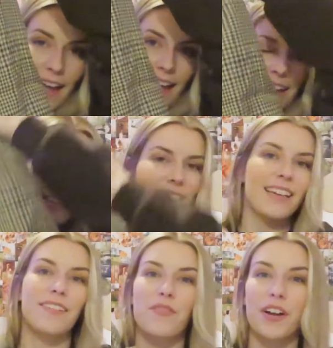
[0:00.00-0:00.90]
and
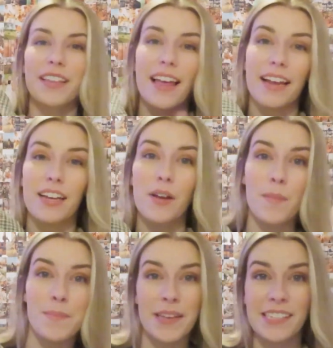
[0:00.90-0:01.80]
very like
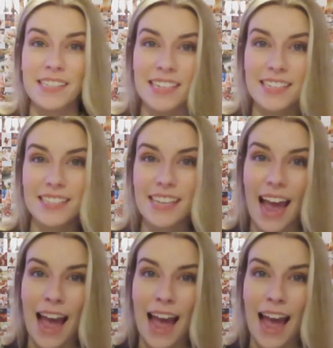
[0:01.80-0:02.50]
business